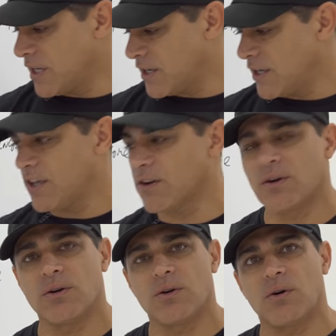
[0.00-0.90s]
In
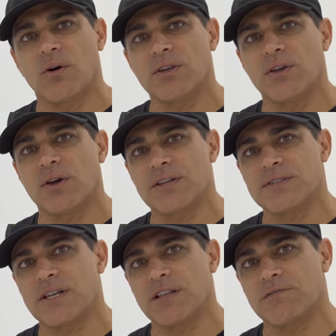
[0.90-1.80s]
here, all you gotta
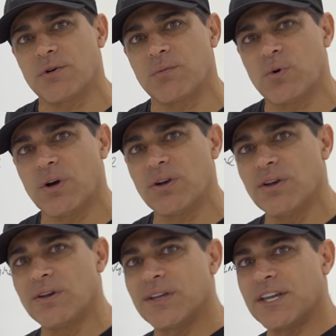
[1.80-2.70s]
sell it for more
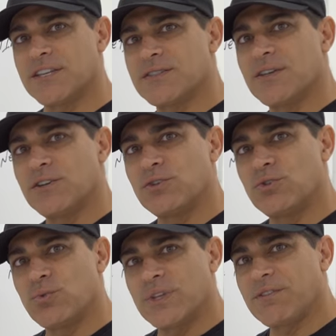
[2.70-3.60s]
is
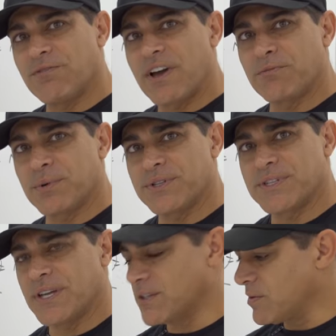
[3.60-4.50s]

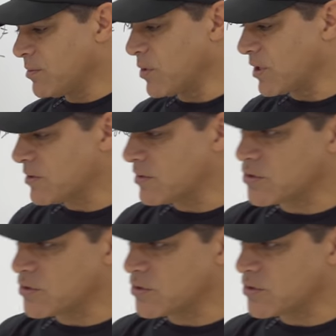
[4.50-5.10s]
25% more.